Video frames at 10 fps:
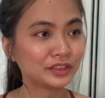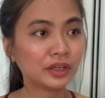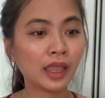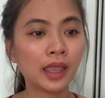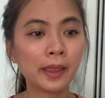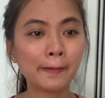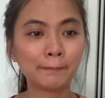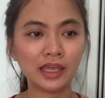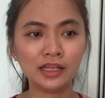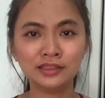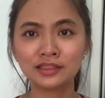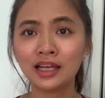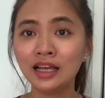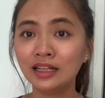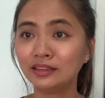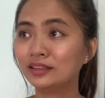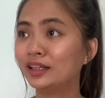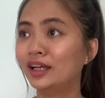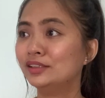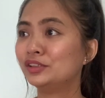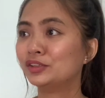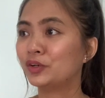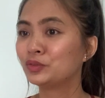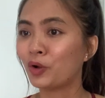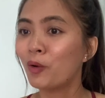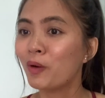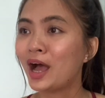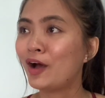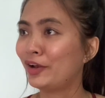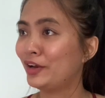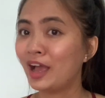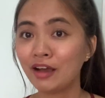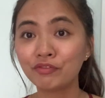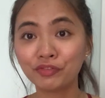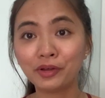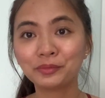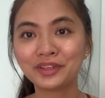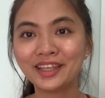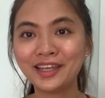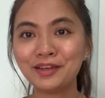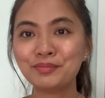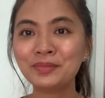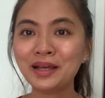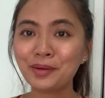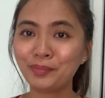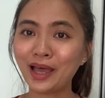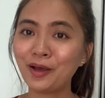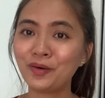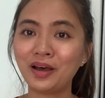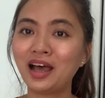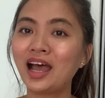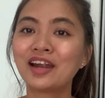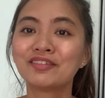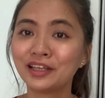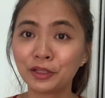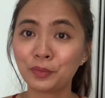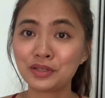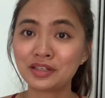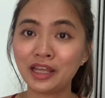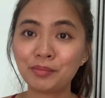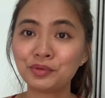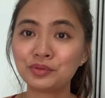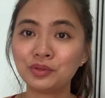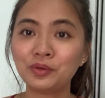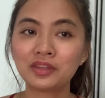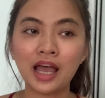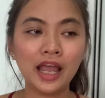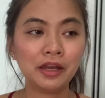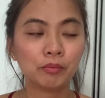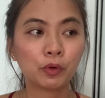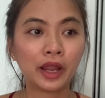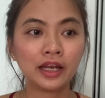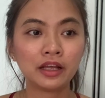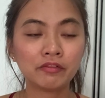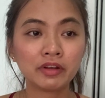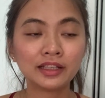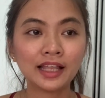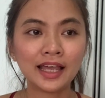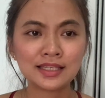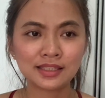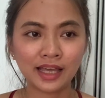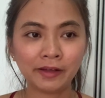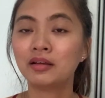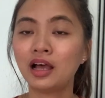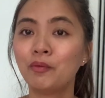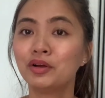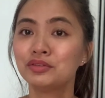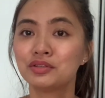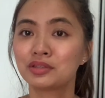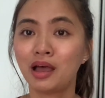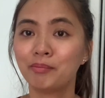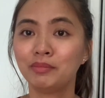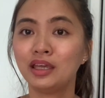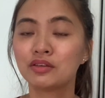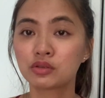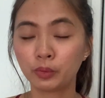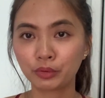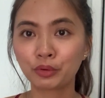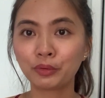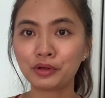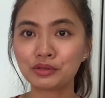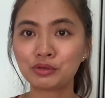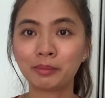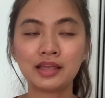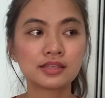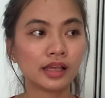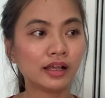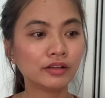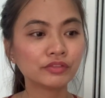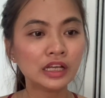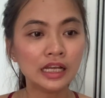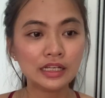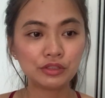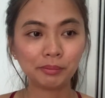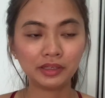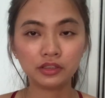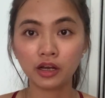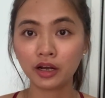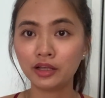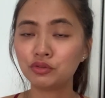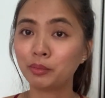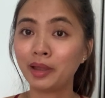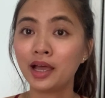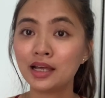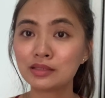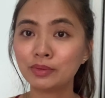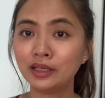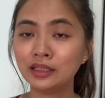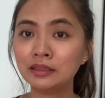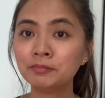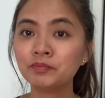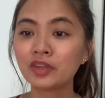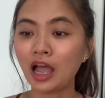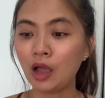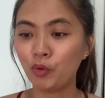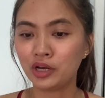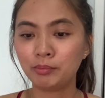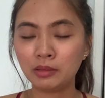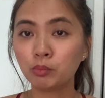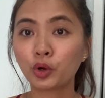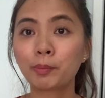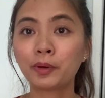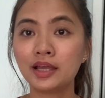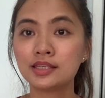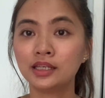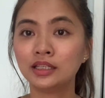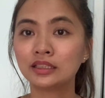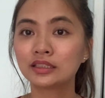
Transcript: to him and go out and have fun with him. But I really wasn't able to do that anymore, and I realized that I want to stop being so cruel to myself, to my daughter, and to my husband. I want to be more present,